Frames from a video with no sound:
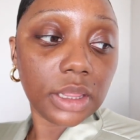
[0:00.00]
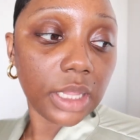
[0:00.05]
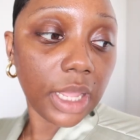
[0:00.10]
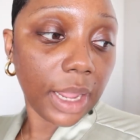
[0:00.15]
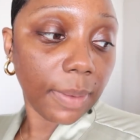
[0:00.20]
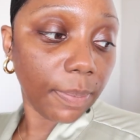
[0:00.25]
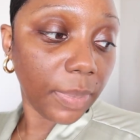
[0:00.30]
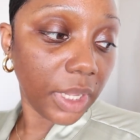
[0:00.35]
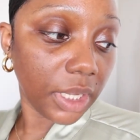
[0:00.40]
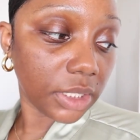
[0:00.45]

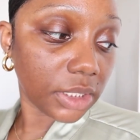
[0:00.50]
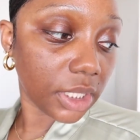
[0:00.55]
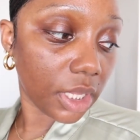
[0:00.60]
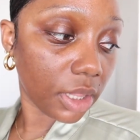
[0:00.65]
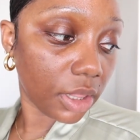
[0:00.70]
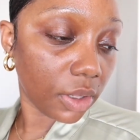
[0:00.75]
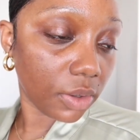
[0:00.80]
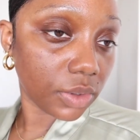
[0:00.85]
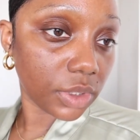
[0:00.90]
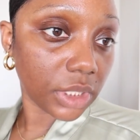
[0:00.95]
I picked
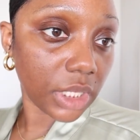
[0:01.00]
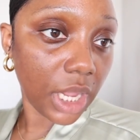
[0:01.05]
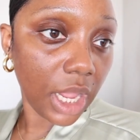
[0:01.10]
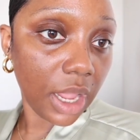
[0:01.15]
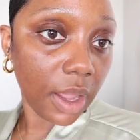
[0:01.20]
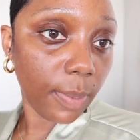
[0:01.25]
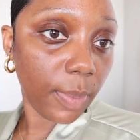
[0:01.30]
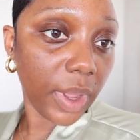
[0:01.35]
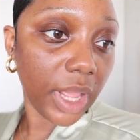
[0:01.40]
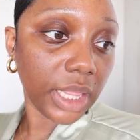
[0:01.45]
those
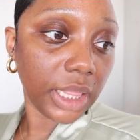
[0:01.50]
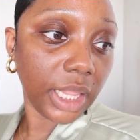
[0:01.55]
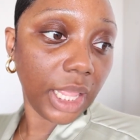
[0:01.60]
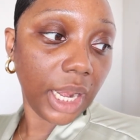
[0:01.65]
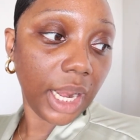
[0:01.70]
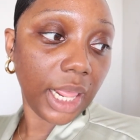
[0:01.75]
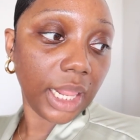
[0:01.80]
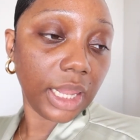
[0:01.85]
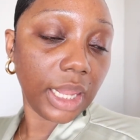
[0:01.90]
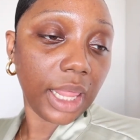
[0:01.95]
up and
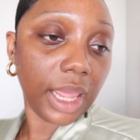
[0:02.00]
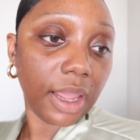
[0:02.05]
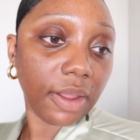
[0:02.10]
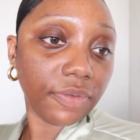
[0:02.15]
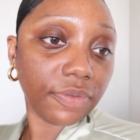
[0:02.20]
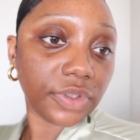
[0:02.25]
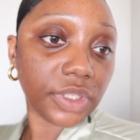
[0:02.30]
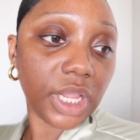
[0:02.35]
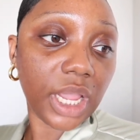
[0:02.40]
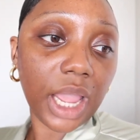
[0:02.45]
then I
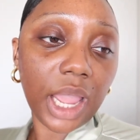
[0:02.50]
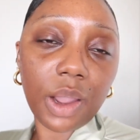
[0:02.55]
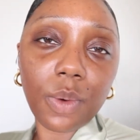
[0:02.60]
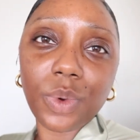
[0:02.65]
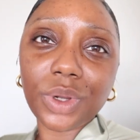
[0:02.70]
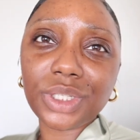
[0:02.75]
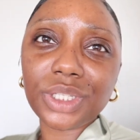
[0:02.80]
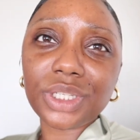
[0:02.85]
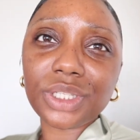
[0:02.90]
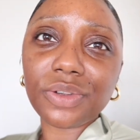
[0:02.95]
left. I
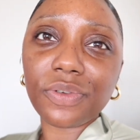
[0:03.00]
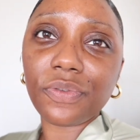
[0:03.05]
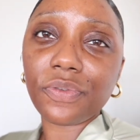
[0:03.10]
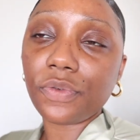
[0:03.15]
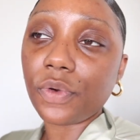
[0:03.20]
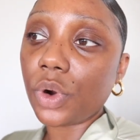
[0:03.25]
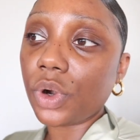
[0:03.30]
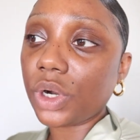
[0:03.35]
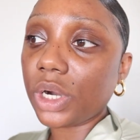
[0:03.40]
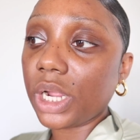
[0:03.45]
went to
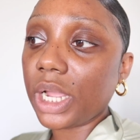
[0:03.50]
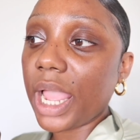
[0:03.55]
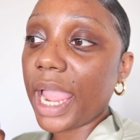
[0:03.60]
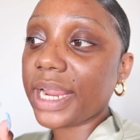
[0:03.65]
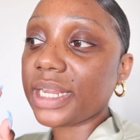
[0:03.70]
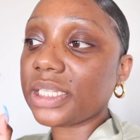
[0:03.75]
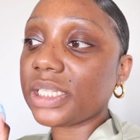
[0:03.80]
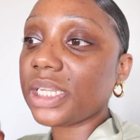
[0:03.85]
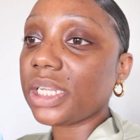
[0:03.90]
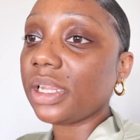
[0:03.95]
Sephora.
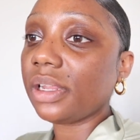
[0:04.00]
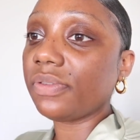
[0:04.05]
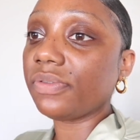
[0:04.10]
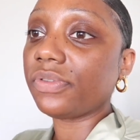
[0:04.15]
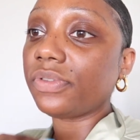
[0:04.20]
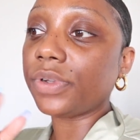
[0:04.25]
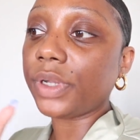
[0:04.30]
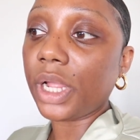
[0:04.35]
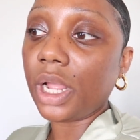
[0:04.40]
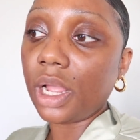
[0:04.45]
I
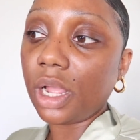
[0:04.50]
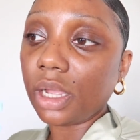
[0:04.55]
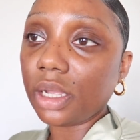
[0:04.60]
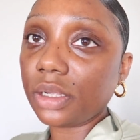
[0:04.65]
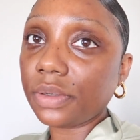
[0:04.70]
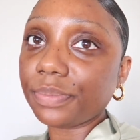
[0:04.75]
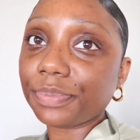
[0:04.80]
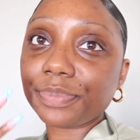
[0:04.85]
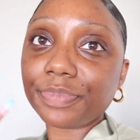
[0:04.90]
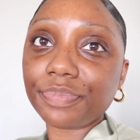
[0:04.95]
didn't
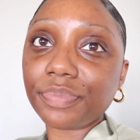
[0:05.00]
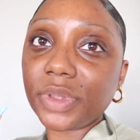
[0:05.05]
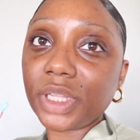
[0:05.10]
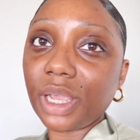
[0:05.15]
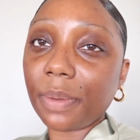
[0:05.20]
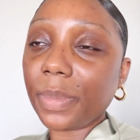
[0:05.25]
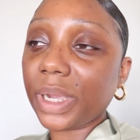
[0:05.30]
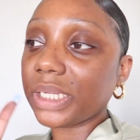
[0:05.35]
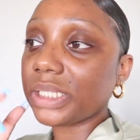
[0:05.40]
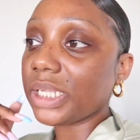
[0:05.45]
vlog
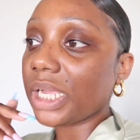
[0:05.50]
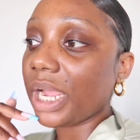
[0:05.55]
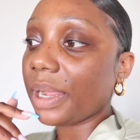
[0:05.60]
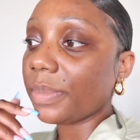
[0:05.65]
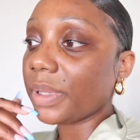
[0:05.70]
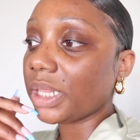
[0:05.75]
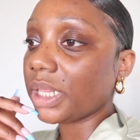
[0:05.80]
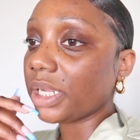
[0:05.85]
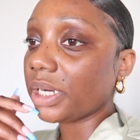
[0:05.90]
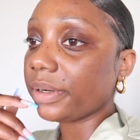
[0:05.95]
my
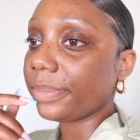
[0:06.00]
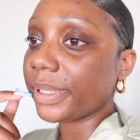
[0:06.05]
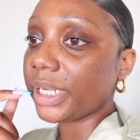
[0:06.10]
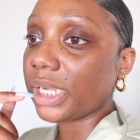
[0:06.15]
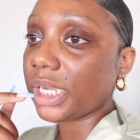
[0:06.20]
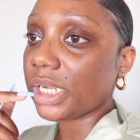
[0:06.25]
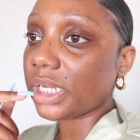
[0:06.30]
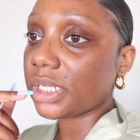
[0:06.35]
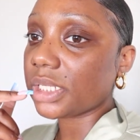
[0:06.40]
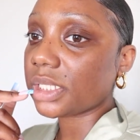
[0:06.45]
time in there
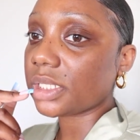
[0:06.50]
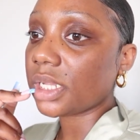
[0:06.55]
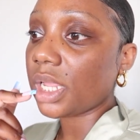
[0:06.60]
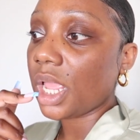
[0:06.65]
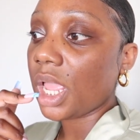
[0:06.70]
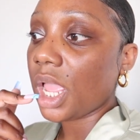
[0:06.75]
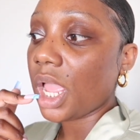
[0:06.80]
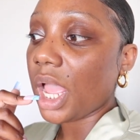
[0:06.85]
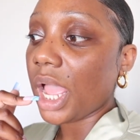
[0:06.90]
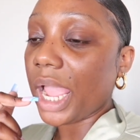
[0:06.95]
because
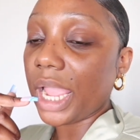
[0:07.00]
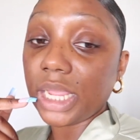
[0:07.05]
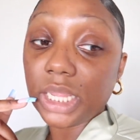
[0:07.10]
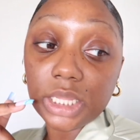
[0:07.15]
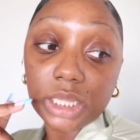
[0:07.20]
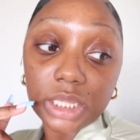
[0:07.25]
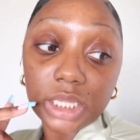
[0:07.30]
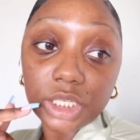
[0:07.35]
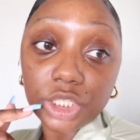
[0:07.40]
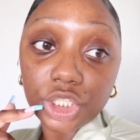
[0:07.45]
I
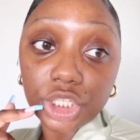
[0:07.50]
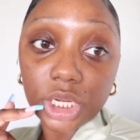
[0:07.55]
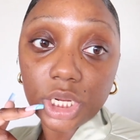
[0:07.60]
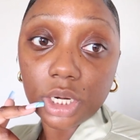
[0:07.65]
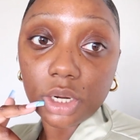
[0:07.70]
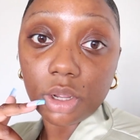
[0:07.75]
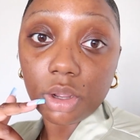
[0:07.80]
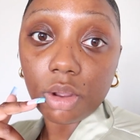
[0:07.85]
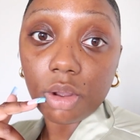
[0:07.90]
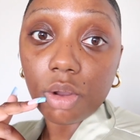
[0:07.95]

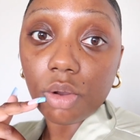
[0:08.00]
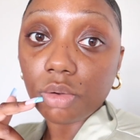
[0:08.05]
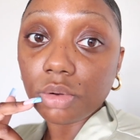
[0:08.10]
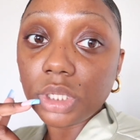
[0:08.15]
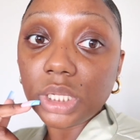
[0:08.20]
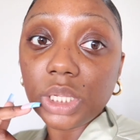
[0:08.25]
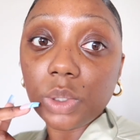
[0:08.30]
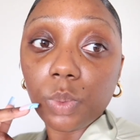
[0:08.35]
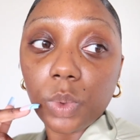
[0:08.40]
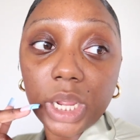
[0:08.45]
legit
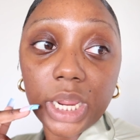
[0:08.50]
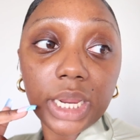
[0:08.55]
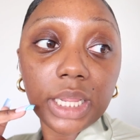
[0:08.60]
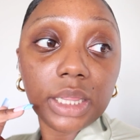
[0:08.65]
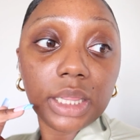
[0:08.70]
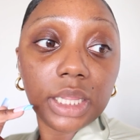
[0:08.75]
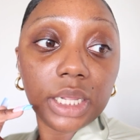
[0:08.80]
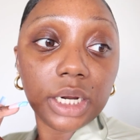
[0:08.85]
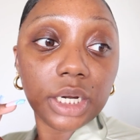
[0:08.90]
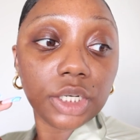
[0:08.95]
only went
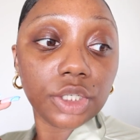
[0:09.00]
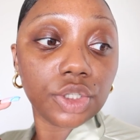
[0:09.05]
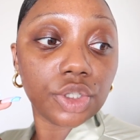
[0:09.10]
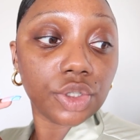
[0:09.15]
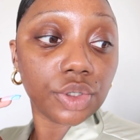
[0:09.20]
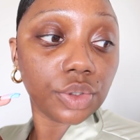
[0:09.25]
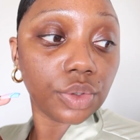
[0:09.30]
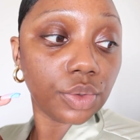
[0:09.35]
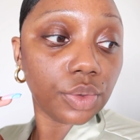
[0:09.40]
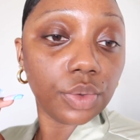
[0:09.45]
in there
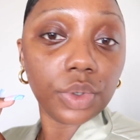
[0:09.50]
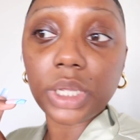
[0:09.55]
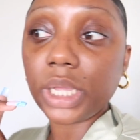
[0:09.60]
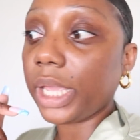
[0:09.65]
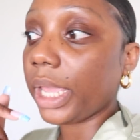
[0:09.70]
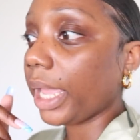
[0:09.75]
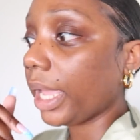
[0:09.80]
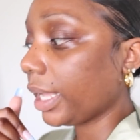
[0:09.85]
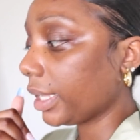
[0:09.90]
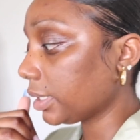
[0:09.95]
to
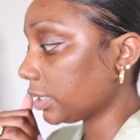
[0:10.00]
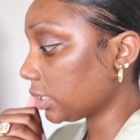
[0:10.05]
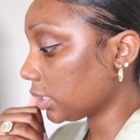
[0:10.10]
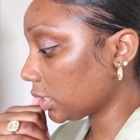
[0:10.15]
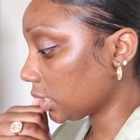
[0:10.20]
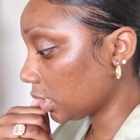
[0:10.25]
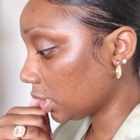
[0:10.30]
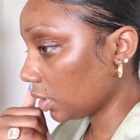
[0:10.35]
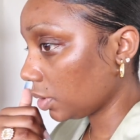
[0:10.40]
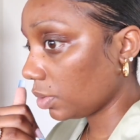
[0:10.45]
get,
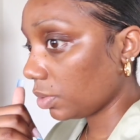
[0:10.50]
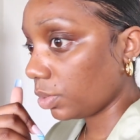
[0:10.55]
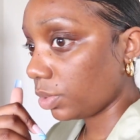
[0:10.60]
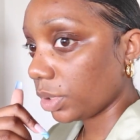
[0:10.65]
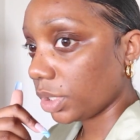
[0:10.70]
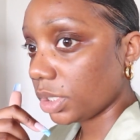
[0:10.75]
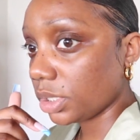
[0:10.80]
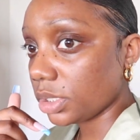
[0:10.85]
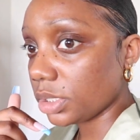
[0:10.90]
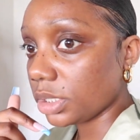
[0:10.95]

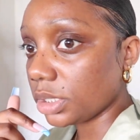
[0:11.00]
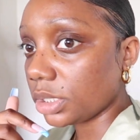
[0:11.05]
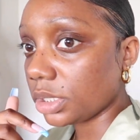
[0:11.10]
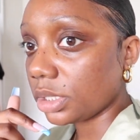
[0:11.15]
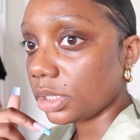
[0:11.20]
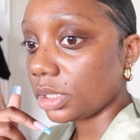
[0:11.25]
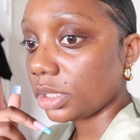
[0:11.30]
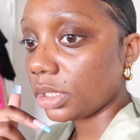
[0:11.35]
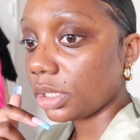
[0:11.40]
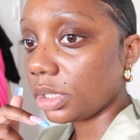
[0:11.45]
where's
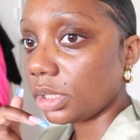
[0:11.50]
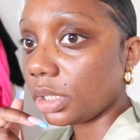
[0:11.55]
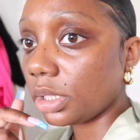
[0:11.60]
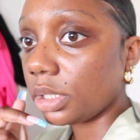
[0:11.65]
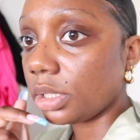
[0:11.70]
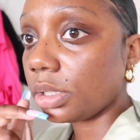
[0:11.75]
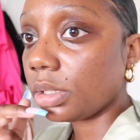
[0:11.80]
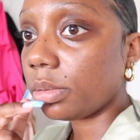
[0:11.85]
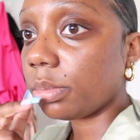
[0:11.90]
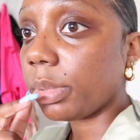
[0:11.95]
the
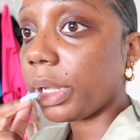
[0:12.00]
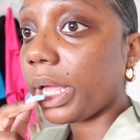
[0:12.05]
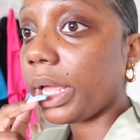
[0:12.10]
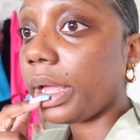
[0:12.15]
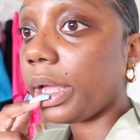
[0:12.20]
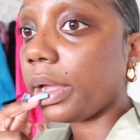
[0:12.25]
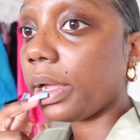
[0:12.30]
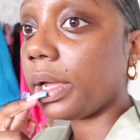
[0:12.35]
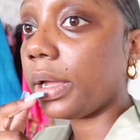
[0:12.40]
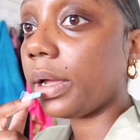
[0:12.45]
little
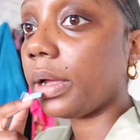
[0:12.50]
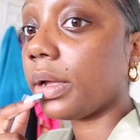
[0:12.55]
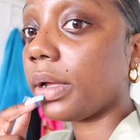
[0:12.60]
bag?